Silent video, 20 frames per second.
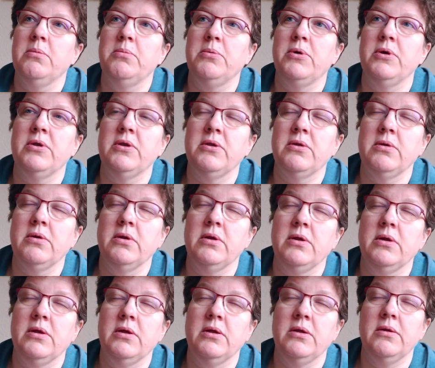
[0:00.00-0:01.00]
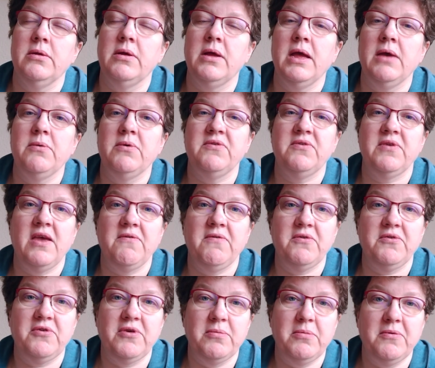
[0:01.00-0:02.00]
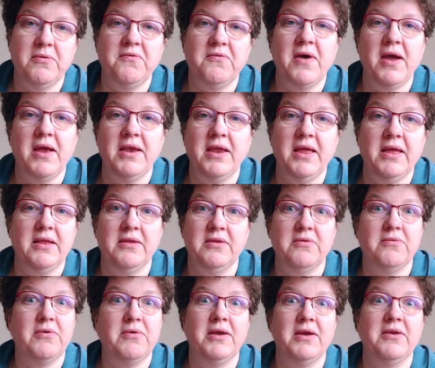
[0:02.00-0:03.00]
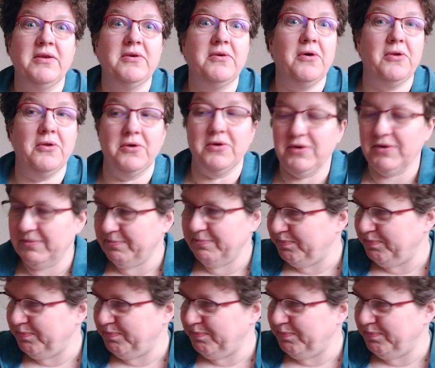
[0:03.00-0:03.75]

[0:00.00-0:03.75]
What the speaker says: but I was having trouble finding the right color.